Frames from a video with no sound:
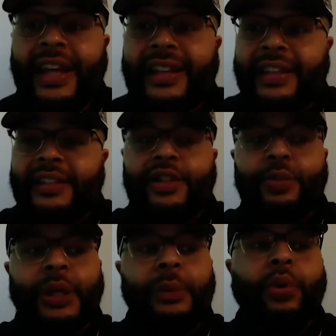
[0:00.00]
Like, these
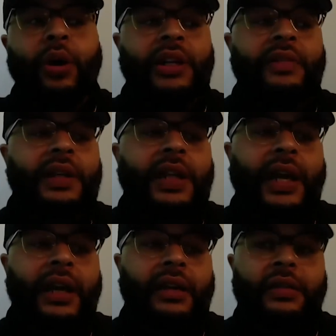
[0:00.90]
people are living
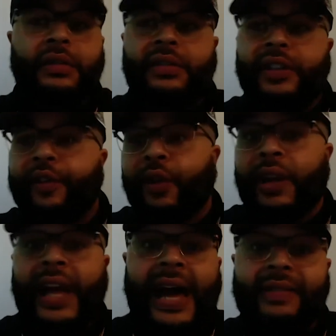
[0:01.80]
like
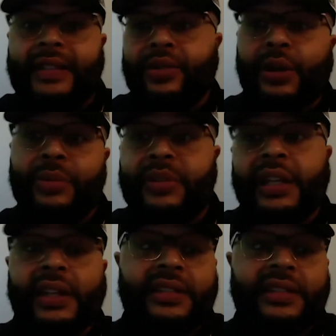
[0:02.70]
different lives. That's what I'm saying.